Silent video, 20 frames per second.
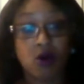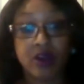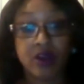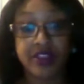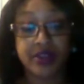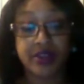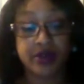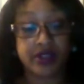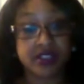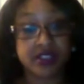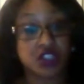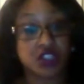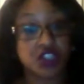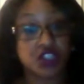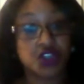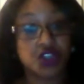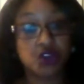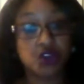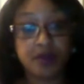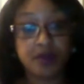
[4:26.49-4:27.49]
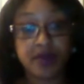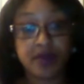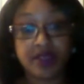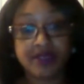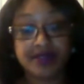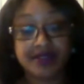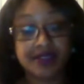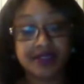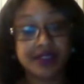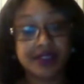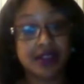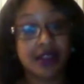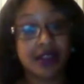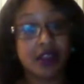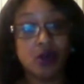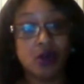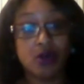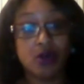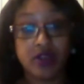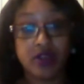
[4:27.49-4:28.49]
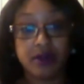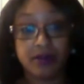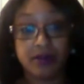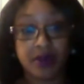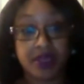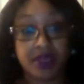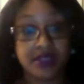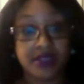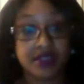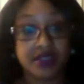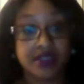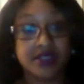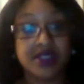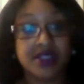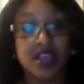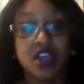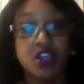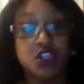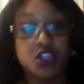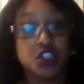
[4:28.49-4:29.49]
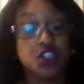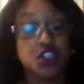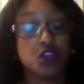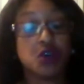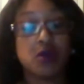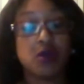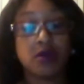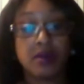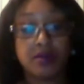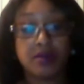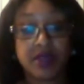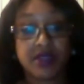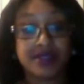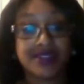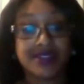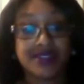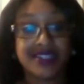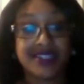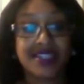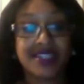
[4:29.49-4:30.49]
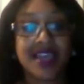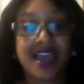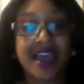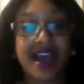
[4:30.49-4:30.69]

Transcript: whether it's a shoe business, clothing business, jewelry business.